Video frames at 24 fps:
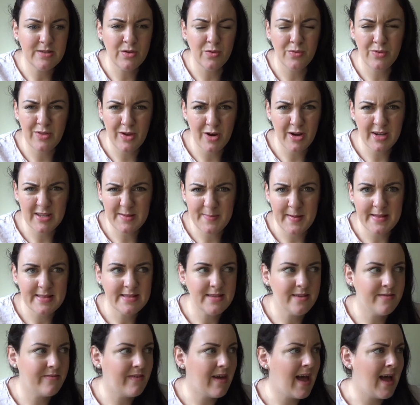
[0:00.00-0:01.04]
So they're
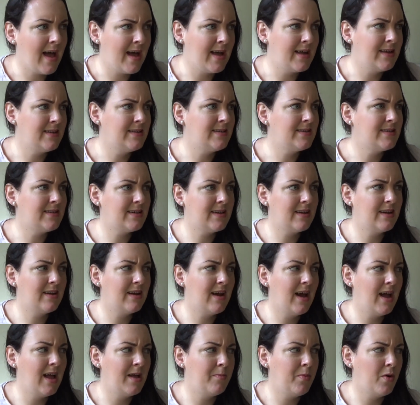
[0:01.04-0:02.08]
expensive. And
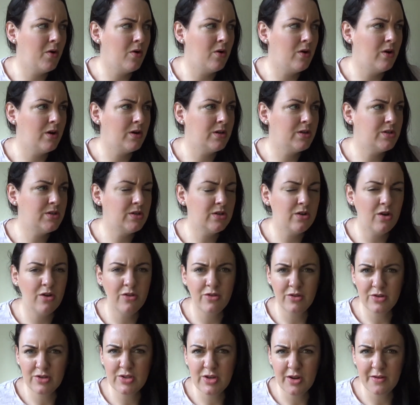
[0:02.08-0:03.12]
I bought
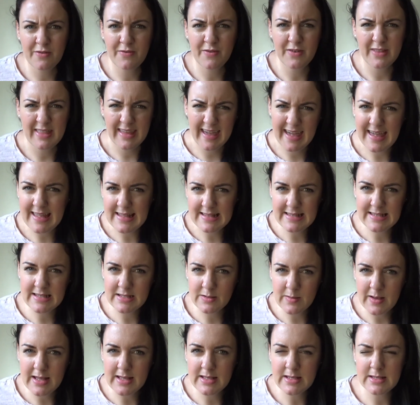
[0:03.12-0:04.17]
other stuff for the kids
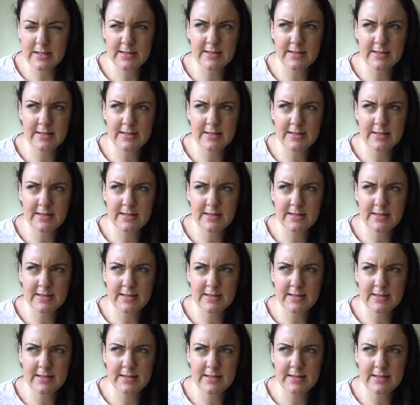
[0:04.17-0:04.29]
as well.